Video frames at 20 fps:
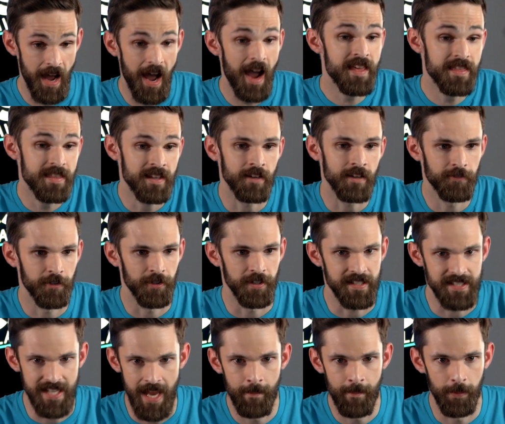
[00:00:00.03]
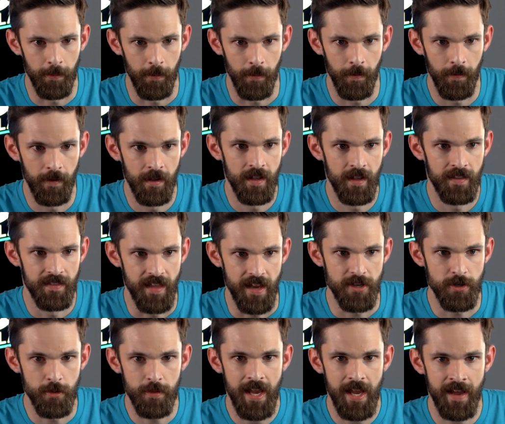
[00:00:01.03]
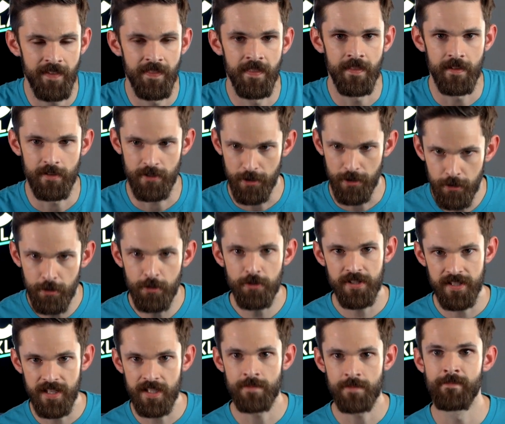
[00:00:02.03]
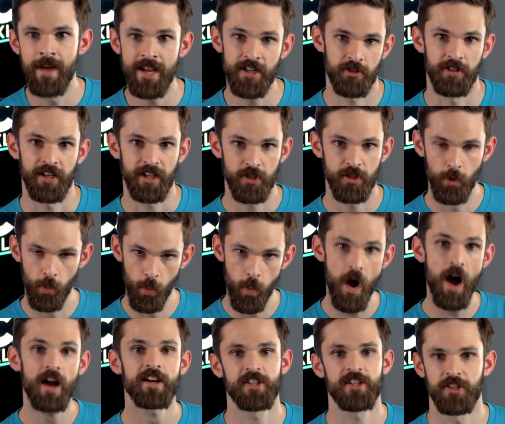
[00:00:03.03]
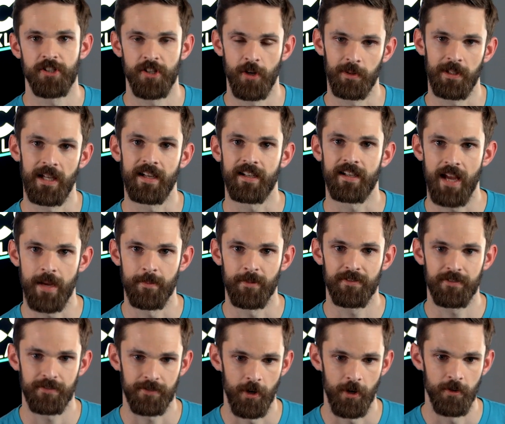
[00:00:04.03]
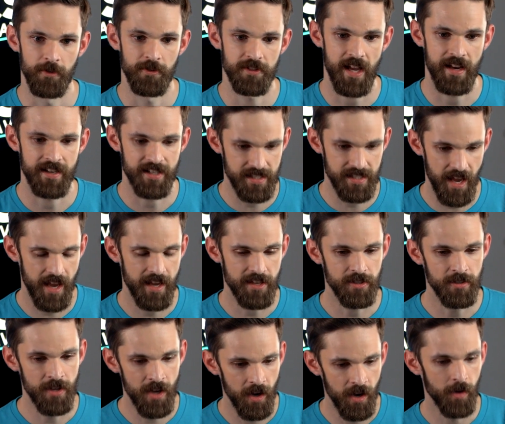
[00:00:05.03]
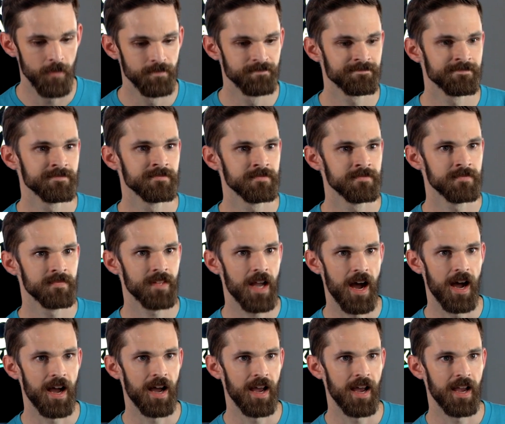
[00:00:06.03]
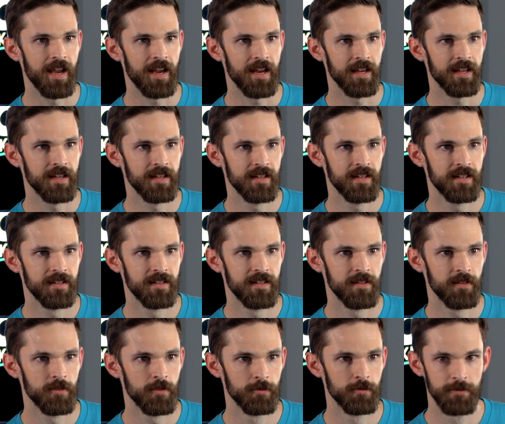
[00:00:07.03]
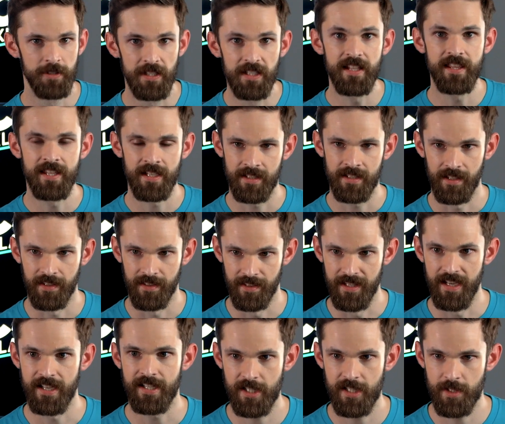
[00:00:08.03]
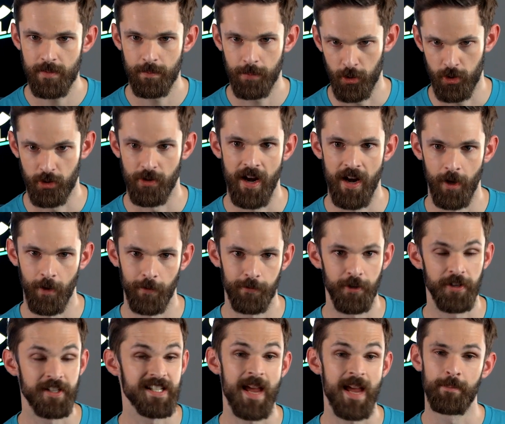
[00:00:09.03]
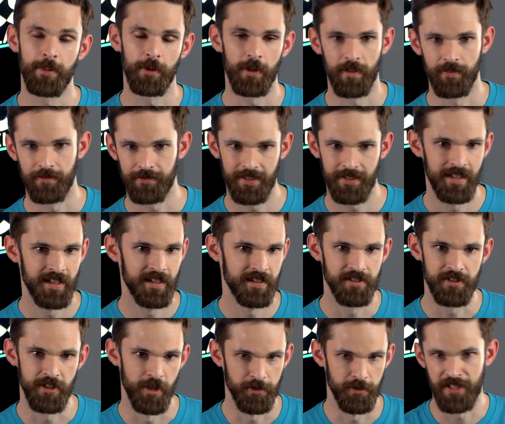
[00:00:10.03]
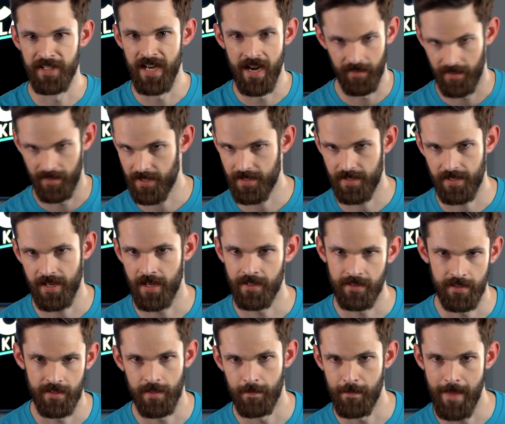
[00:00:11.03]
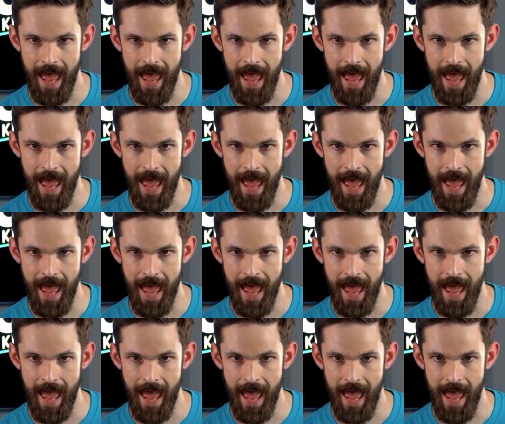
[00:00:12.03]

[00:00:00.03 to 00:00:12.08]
I think, for example, that you can use this metric to watch a show like Game of Thrones and say, you know, I really think that this portrayal, for example, of, you know, Daenerys' descent into